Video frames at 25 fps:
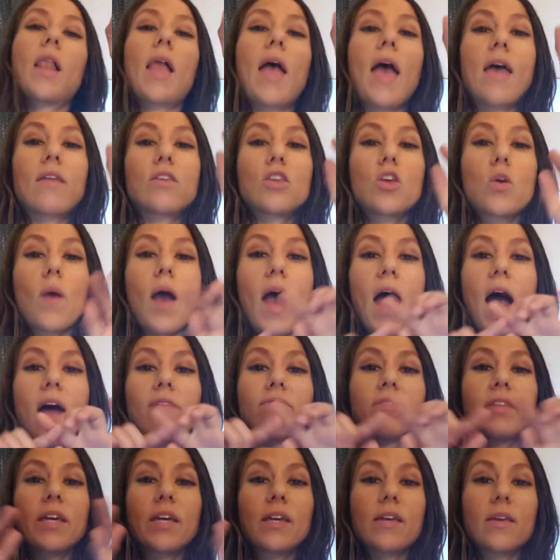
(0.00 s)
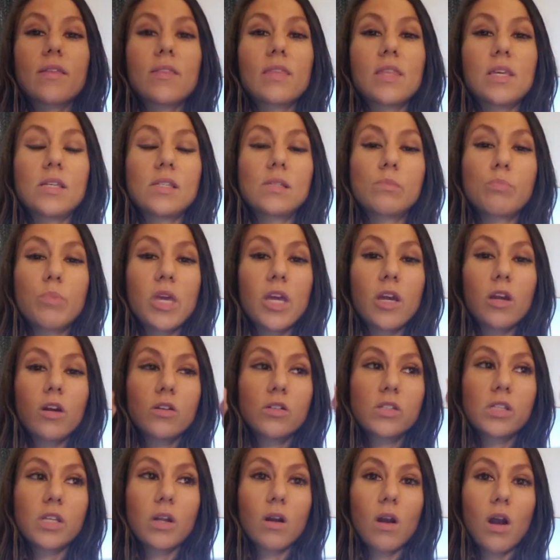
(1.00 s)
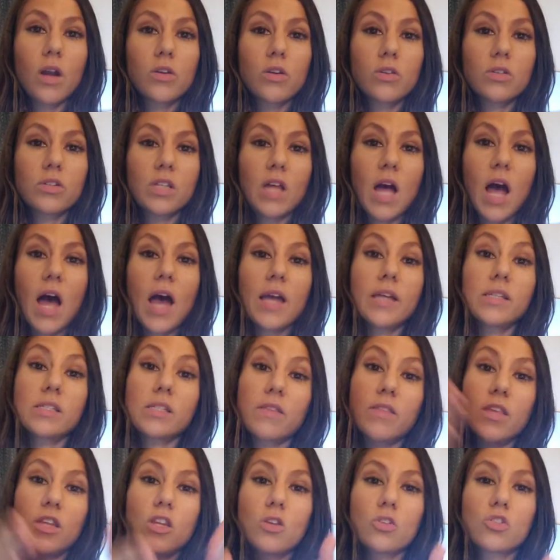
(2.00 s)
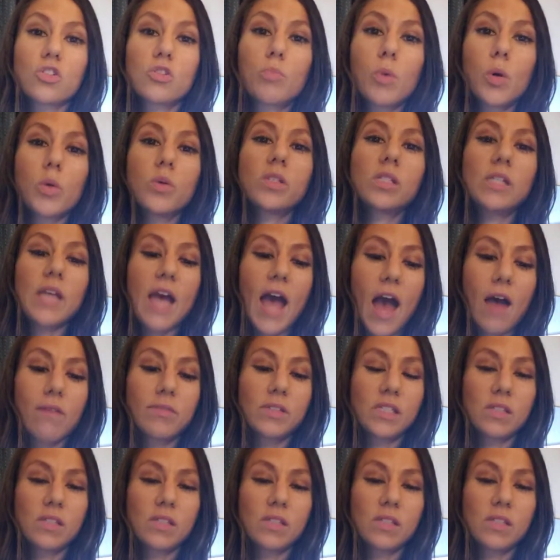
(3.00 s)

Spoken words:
And you have like these peers that are on your sides, and then you're supposed to have